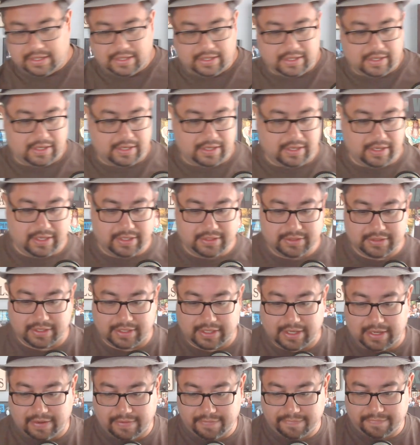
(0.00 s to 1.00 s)
It is
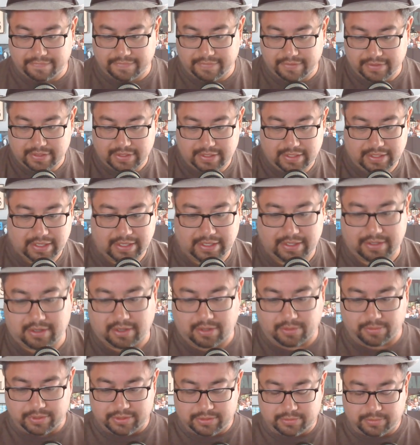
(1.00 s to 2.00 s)
enough and
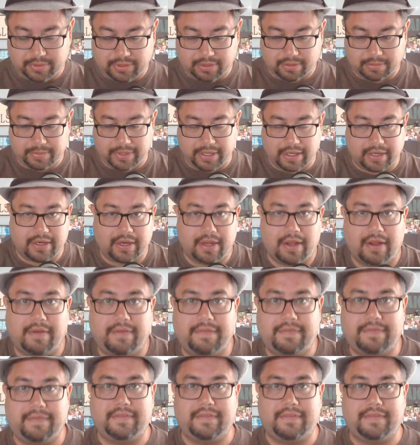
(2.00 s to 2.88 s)
always will be enough.